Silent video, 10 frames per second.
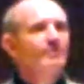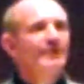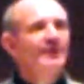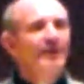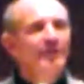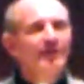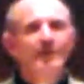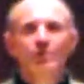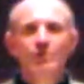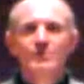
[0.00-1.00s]
to be in
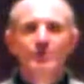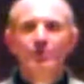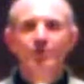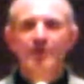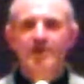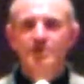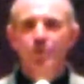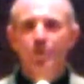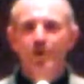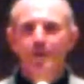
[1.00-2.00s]
the inner circle, as
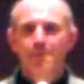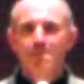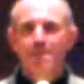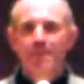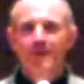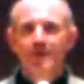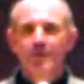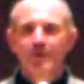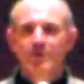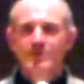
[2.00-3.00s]
it were?
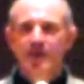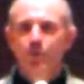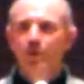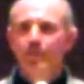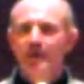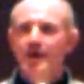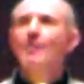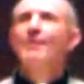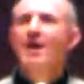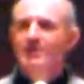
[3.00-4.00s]
Those that will be
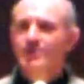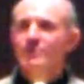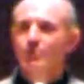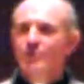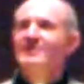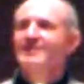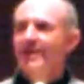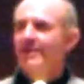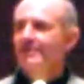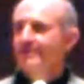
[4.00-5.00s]
apostles or
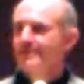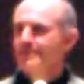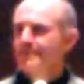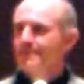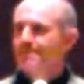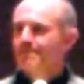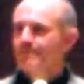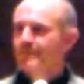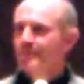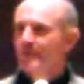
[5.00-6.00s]
sent
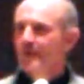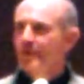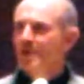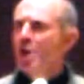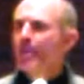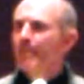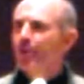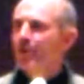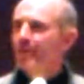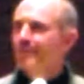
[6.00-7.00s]
the
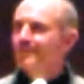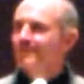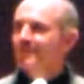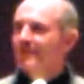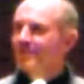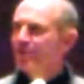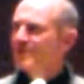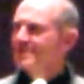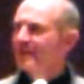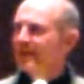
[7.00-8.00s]
number,
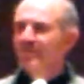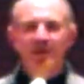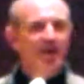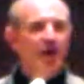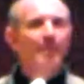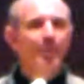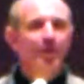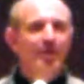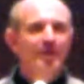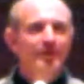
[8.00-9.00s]
very significant
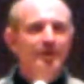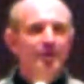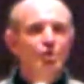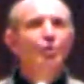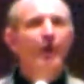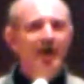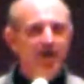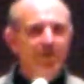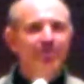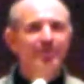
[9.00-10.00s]
number,
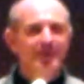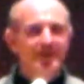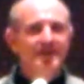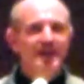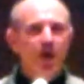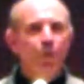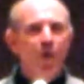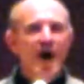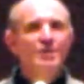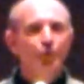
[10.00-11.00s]
12. And
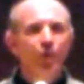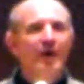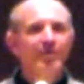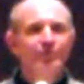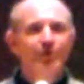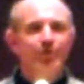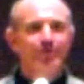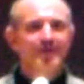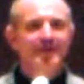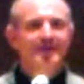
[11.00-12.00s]
why 12, do you
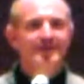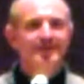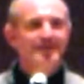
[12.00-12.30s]
think?